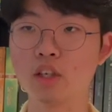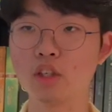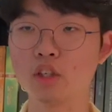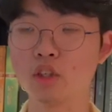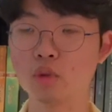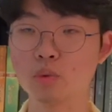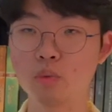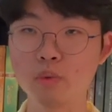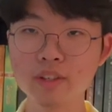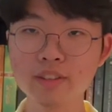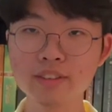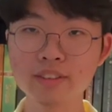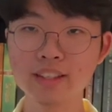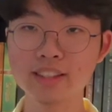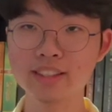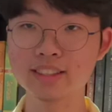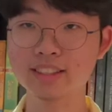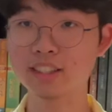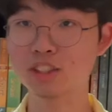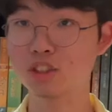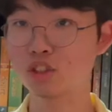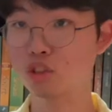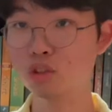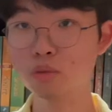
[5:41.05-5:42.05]
you realize
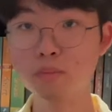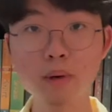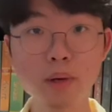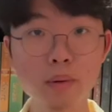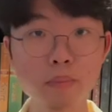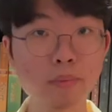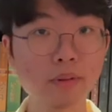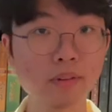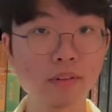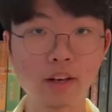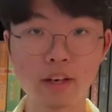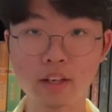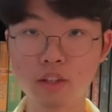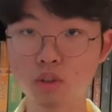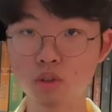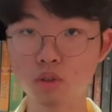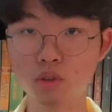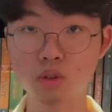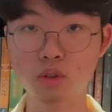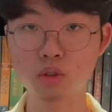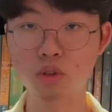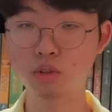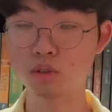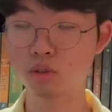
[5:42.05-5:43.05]
that you might be lying your